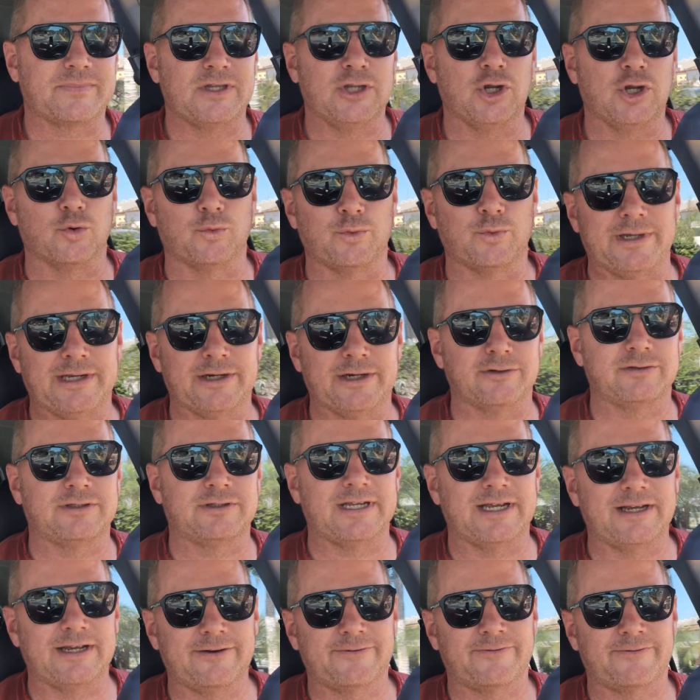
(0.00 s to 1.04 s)
Your rear
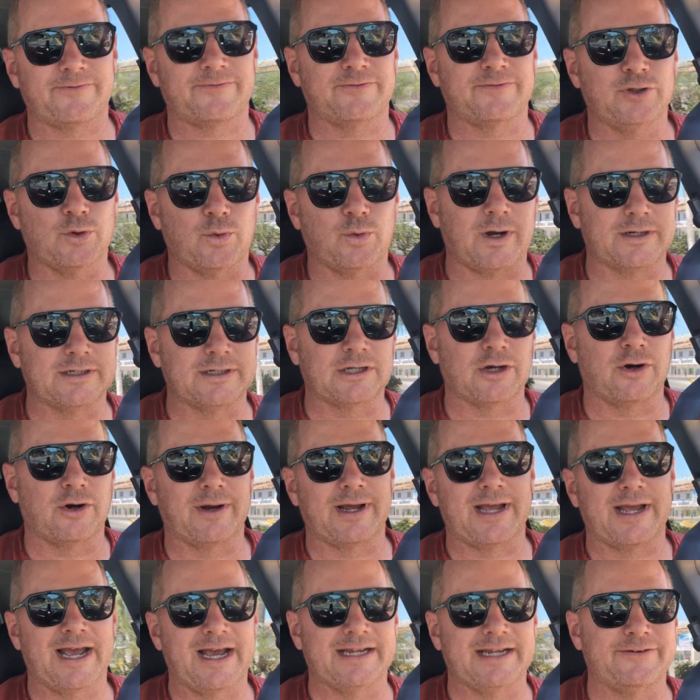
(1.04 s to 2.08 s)
diff, you want to go
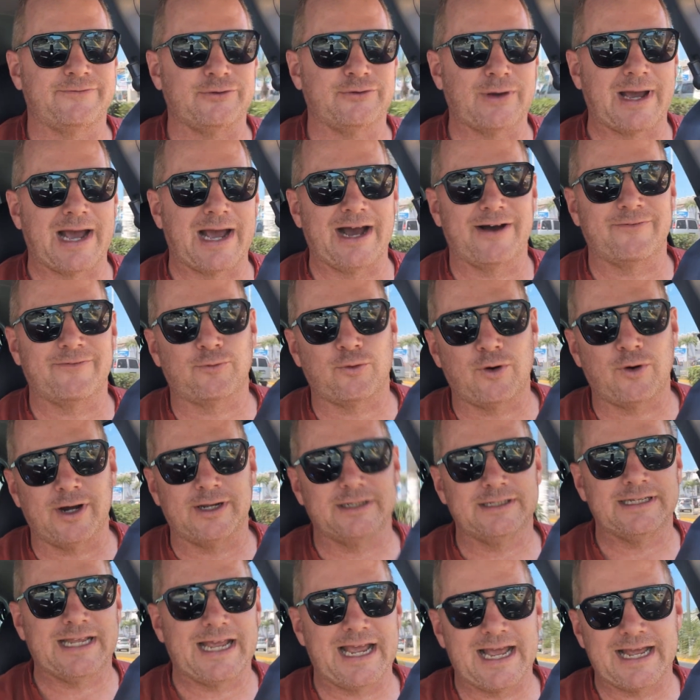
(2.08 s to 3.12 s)
ahead, if you have
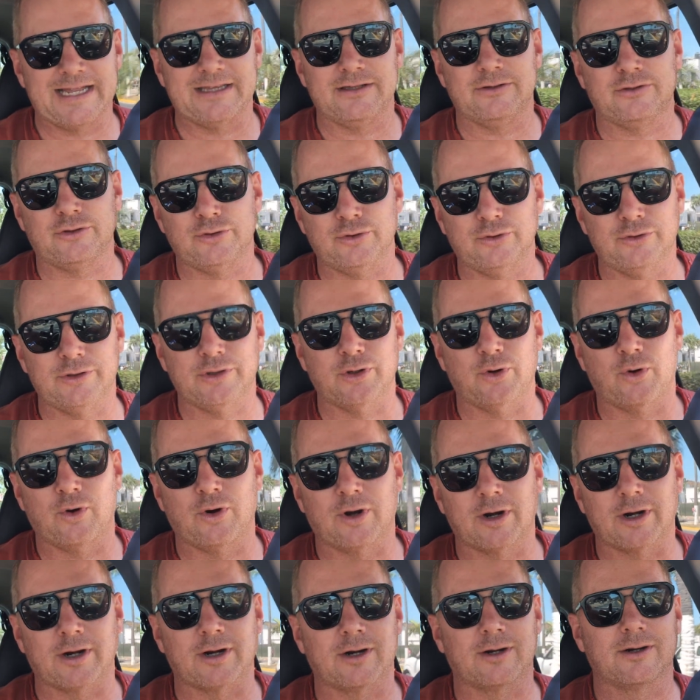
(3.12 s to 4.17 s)
one, and do
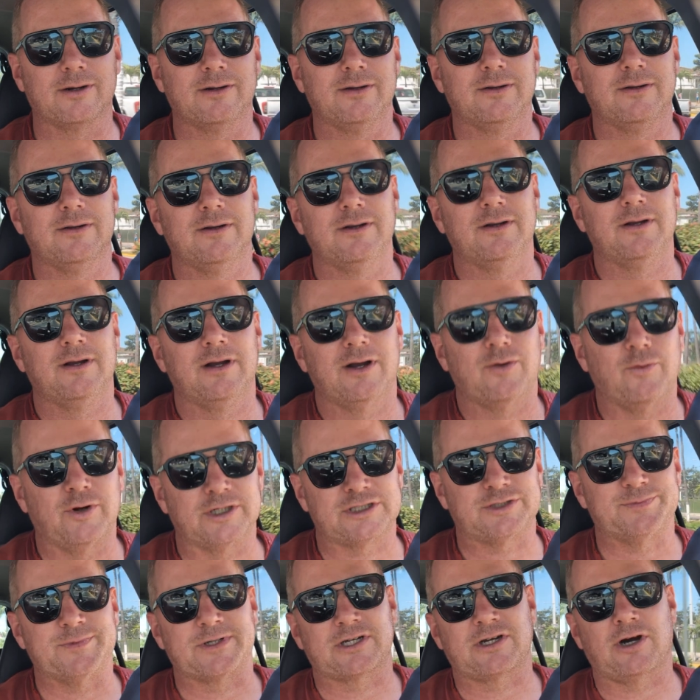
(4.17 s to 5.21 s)
your,
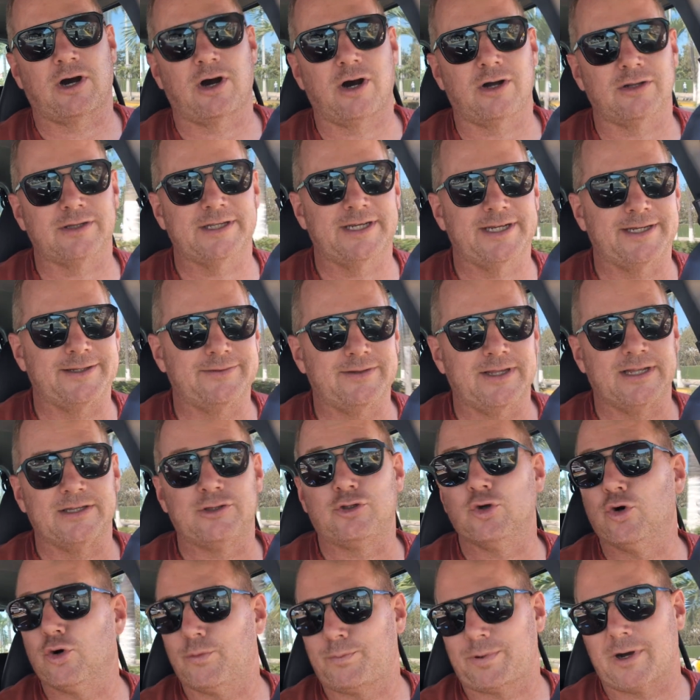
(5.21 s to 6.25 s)
whatchamacallit, the
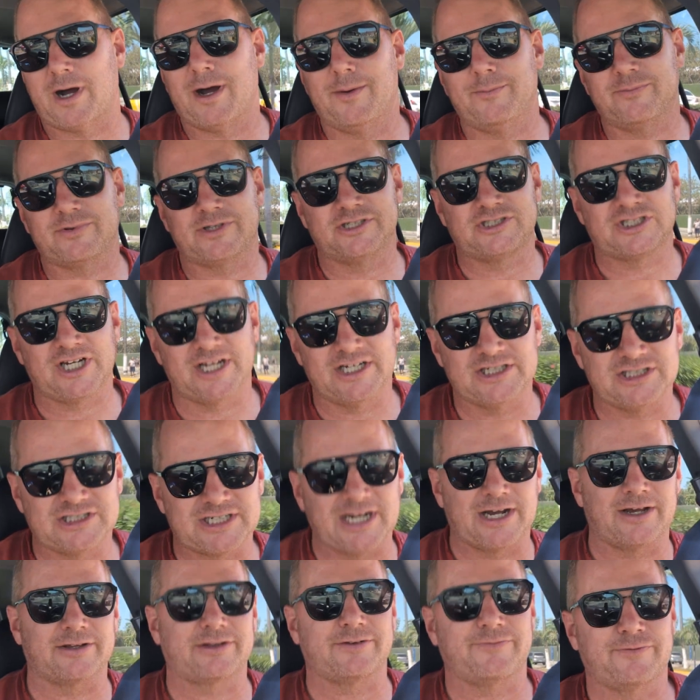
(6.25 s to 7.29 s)
dual pump, change
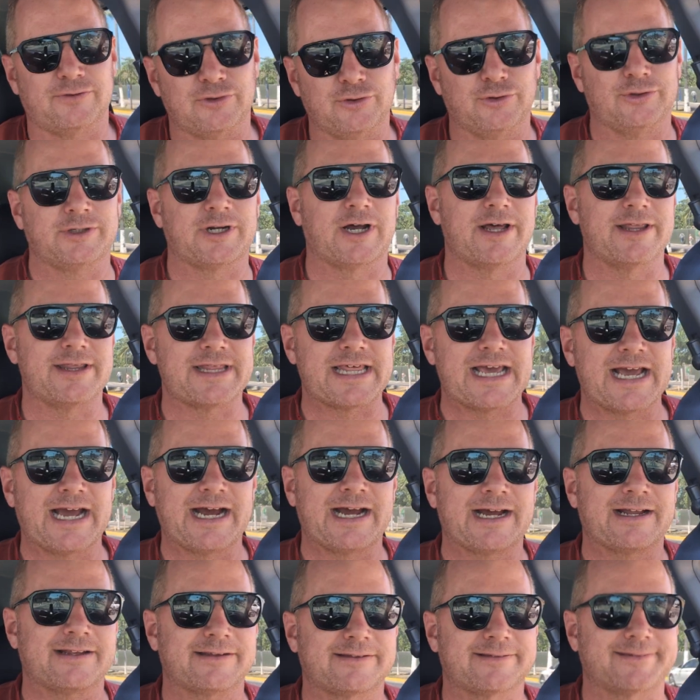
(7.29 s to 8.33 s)
out the fluid on
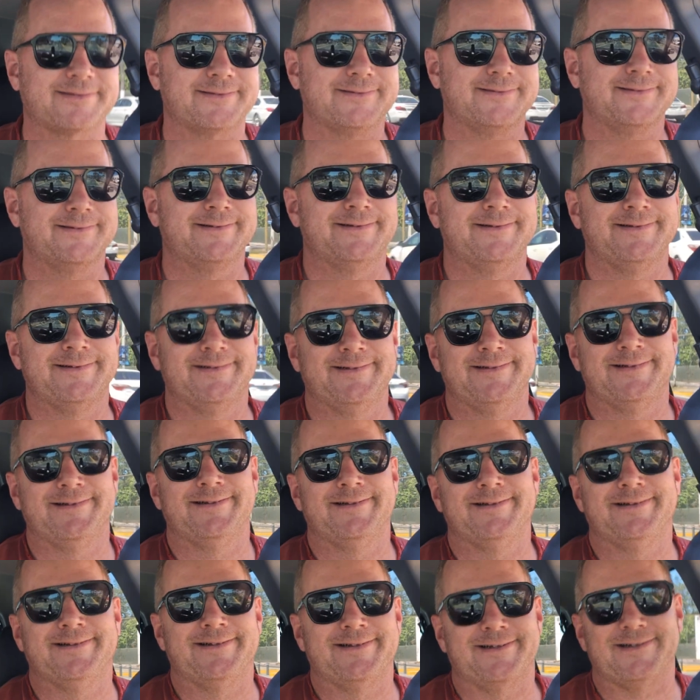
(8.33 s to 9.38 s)
that.
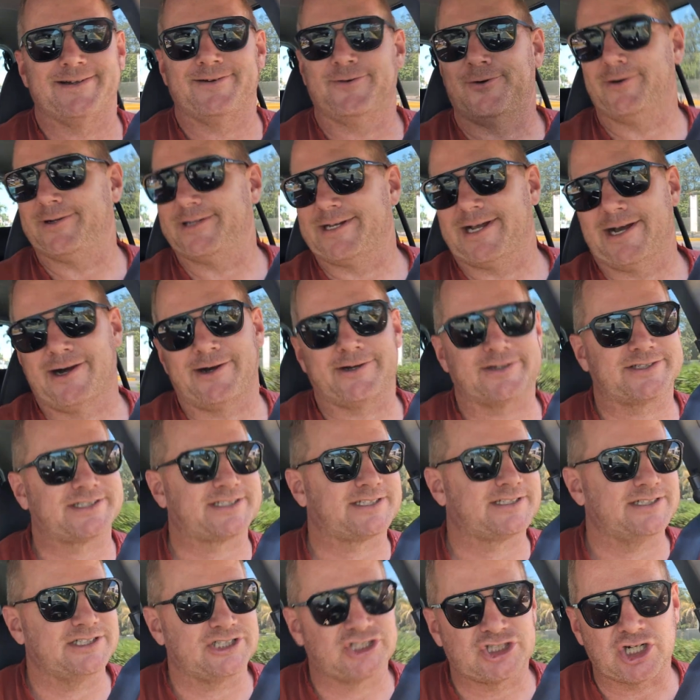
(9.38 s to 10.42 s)
What else?
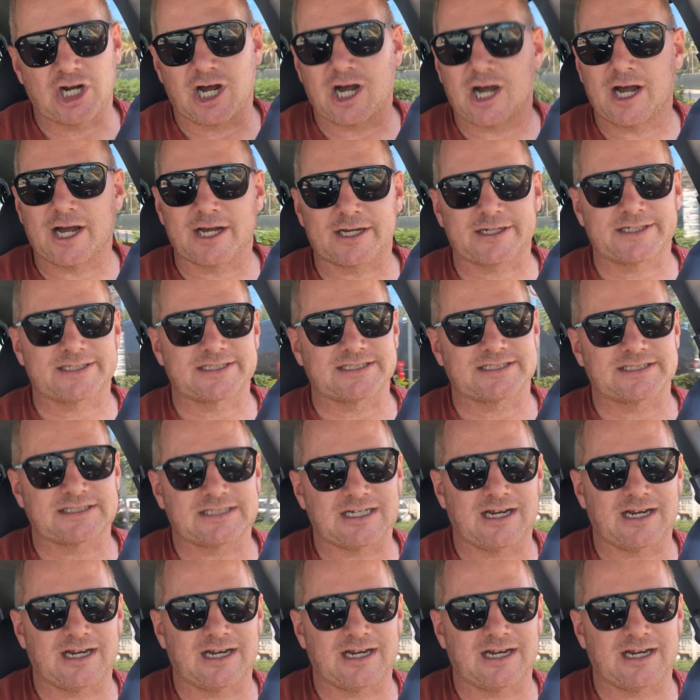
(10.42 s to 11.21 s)
Shocks.